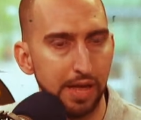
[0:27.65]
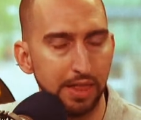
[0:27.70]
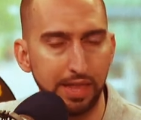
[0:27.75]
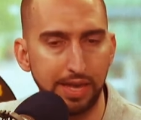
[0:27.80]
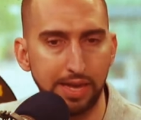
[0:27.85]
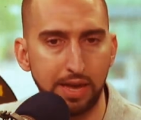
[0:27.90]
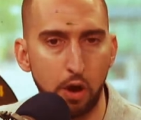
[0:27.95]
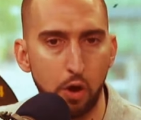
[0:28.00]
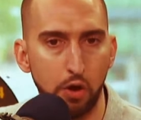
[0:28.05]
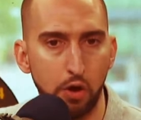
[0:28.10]

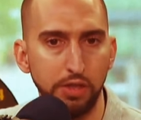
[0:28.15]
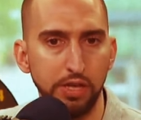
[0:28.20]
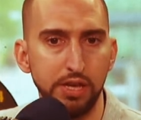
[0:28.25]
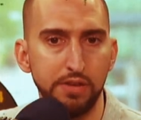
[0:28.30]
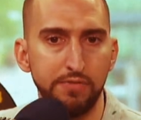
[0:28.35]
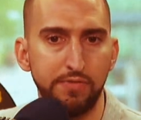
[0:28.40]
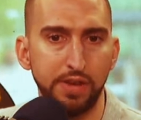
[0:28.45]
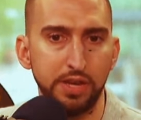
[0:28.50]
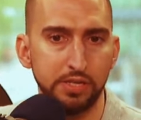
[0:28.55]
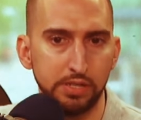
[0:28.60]
Like, all
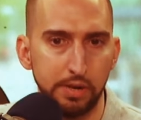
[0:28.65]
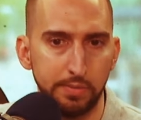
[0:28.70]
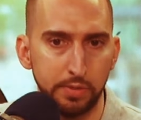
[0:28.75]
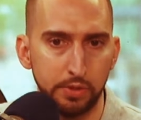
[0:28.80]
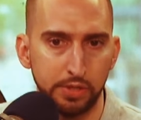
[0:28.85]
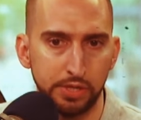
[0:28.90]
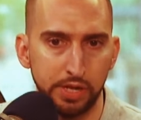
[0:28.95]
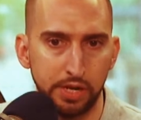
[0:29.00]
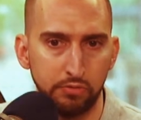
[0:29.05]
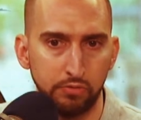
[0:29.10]
the advanced
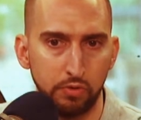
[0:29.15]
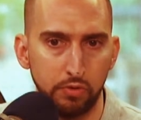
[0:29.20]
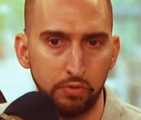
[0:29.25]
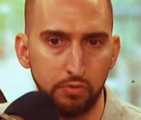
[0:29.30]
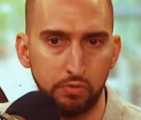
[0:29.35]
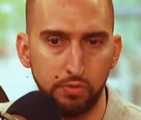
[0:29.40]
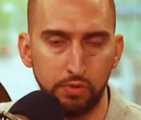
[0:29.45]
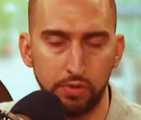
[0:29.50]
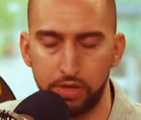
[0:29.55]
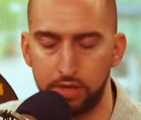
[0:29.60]
numbers say
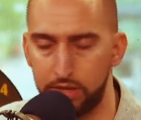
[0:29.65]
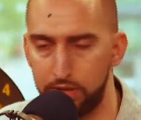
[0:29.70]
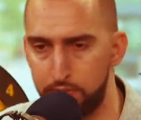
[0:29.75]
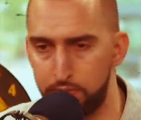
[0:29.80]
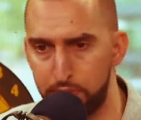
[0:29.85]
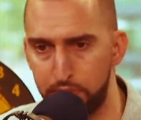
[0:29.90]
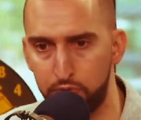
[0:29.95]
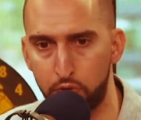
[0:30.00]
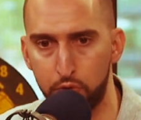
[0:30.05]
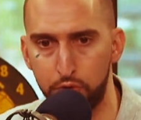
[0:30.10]

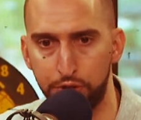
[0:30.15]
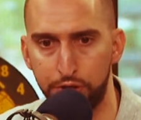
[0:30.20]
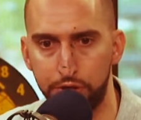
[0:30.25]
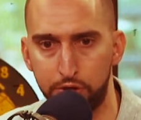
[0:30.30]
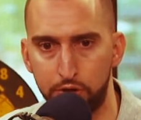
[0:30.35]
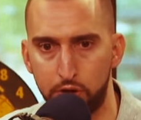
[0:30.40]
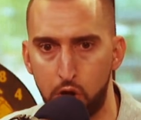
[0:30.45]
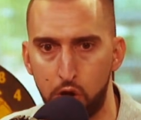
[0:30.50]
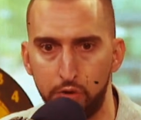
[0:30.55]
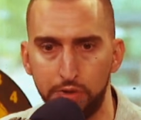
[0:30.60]
it'd be
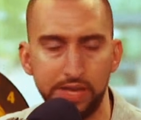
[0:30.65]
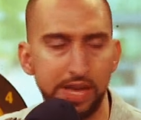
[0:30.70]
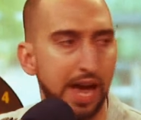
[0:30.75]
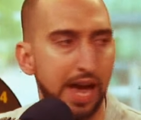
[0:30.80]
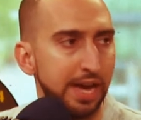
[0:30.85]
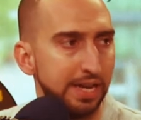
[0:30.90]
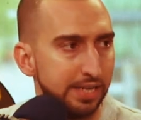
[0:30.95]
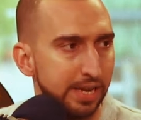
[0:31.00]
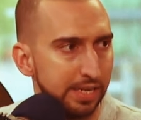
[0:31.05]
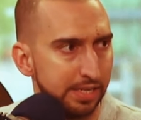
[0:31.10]
Rozier. All the
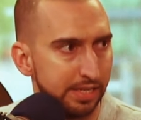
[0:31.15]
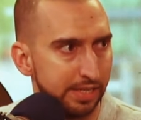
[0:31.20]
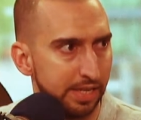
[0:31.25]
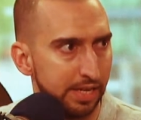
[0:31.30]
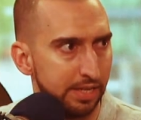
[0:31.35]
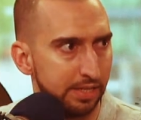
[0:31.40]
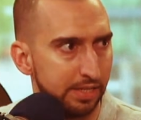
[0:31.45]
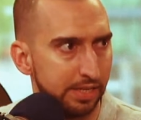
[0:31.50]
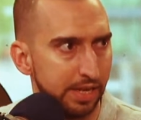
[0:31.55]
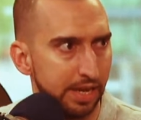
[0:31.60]
eye test
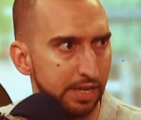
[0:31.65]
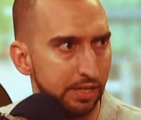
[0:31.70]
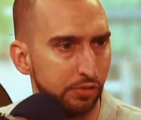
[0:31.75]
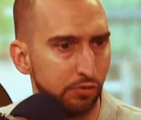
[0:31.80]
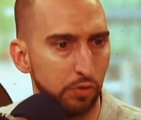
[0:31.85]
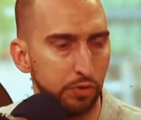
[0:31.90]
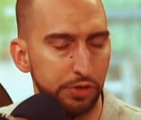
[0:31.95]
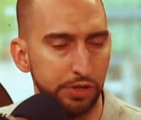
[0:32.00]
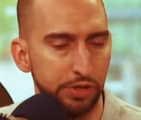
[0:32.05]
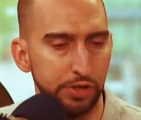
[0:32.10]
things say it's
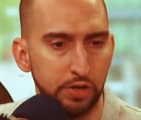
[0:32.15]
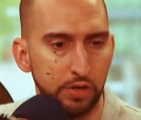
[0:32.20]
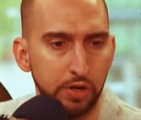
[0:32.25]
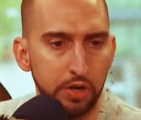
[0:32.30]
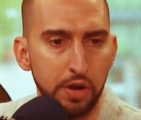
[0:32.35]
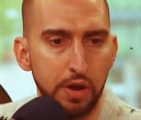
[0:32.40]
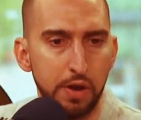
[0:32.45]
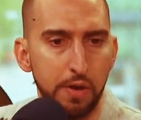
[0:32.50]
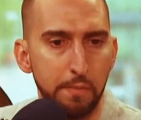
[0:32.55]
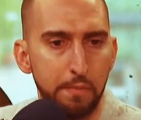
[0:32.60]
Rozier.
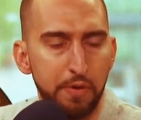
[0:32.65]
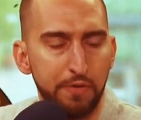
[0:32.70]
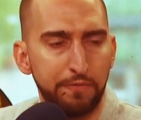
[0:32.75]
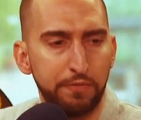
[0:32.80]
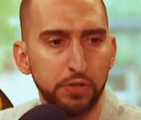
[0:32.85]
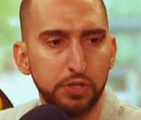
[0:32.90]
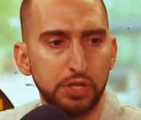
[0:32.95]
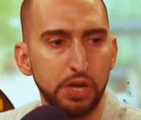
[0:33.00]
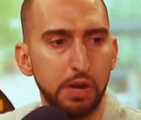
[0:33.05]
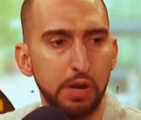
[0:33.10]
But
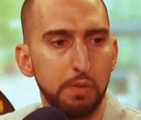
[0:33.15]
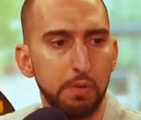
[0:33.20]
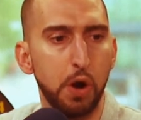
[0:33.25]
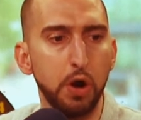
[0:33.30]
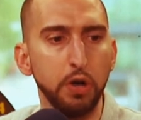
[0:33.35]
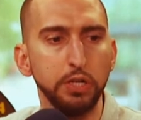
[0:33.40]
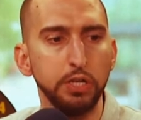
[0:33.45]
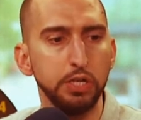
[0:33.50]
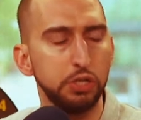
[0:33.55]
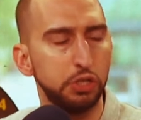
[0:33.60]
for some,
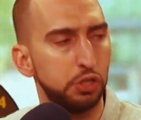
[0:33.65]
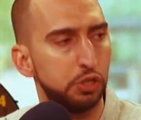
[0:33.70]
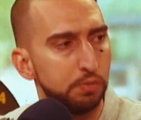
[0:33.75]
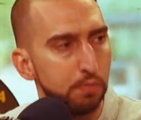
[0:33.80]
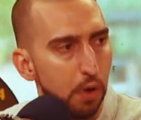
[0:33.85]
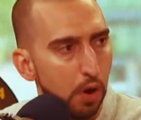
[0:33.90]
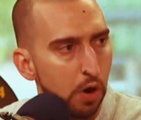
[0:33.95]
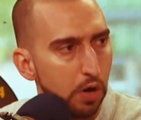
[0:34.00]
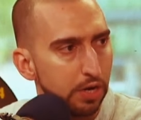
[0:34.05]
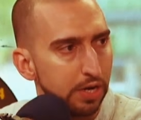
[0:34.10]
Marcus
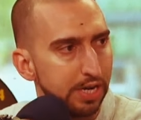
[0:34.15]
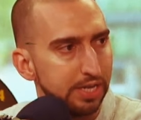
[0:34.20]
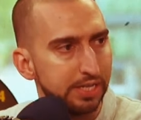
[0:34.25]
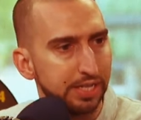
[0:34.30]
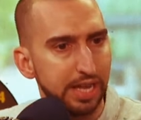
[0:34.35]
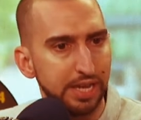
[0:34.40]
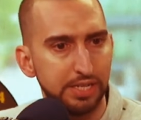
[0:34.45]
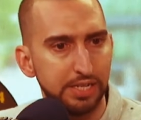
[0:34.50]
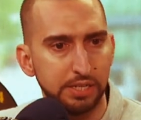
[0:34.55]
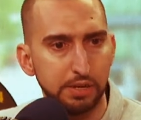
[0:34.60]
Smart
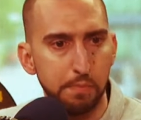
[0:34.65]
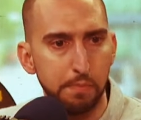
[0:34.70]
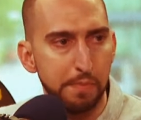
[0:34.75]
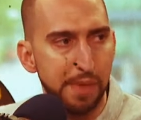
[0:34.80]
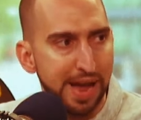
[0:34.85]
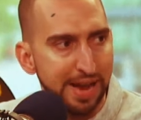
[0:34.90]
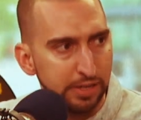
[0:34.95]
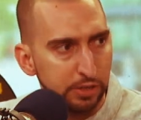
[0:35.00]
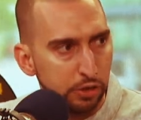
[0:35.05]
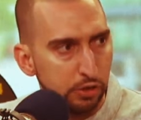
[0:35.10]
is like some
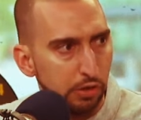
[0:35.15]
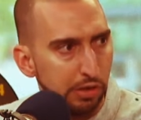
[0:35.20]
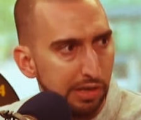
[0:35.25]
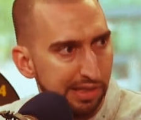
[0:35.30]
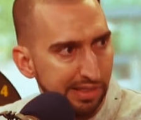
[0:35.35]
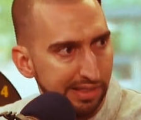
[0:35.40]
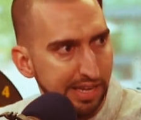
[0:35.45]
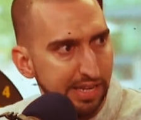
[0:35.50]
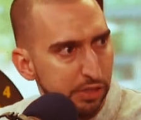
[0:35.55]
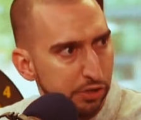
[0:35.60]
magical
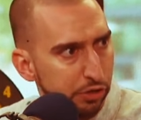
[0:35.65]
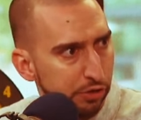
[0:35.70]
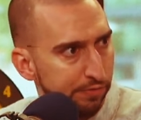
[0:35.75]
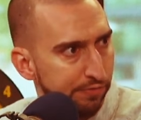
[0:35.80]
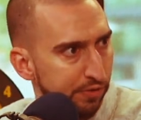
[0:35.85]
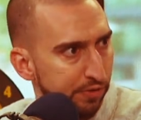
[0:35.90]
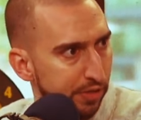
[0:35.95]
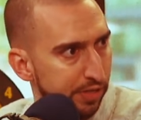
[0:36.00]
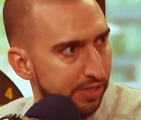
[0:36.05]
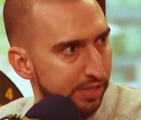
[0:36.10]
elixir
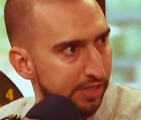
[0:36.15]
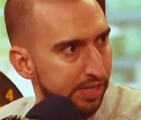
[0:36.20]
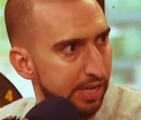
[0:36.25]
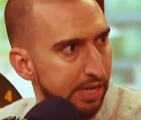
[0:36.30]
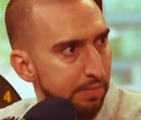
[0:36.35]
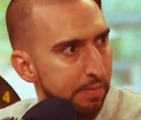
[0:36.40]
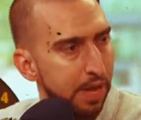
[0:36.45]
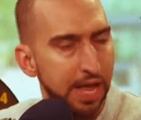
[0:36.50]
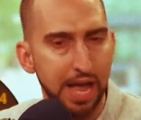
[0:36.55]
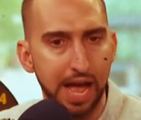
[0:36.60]
for this
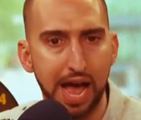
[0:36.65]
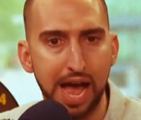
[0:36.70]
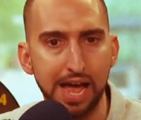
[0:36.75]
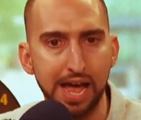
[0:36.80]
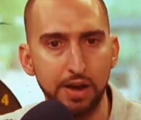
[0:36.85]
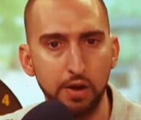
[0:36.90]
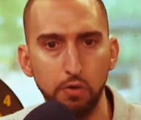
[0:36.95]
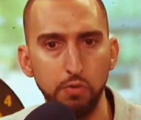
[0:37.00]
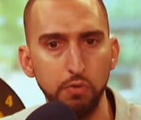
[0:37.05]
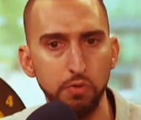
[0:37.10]
team.
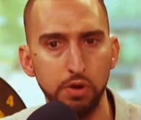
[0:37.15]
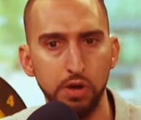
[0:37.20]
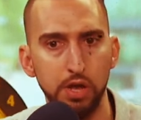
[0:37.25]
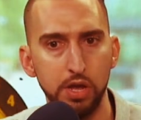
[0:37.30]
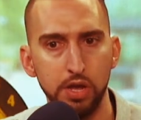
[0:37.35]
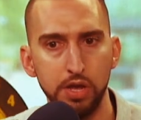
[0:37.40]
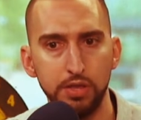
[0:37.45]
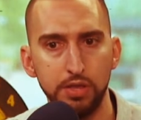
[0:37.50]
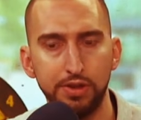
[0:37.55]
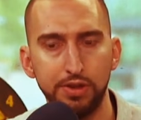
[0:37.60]

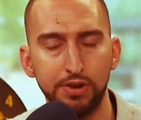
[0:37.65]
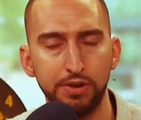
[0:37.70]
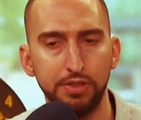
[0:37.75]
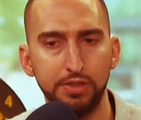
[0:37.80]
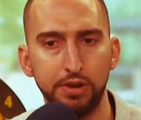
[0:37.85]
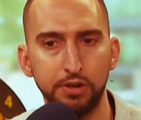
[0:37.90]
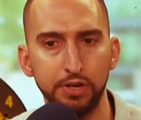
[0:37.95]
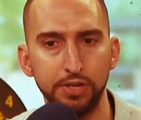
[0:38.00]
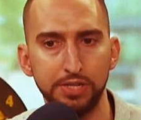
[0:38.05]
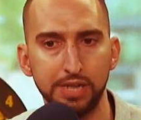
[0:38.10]

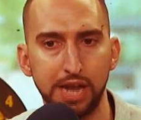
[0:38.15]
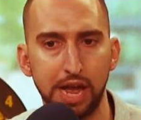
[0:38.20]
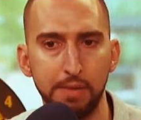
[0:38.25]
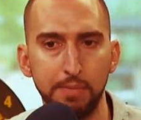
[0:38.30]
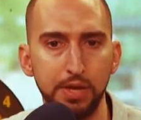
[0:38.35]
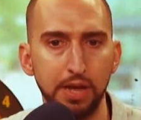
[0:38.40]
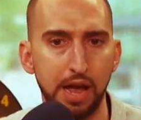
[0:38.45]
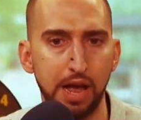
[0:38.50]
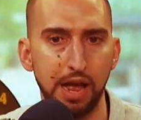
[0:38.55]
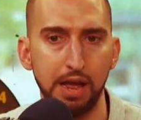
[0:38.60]
Mm-hmm.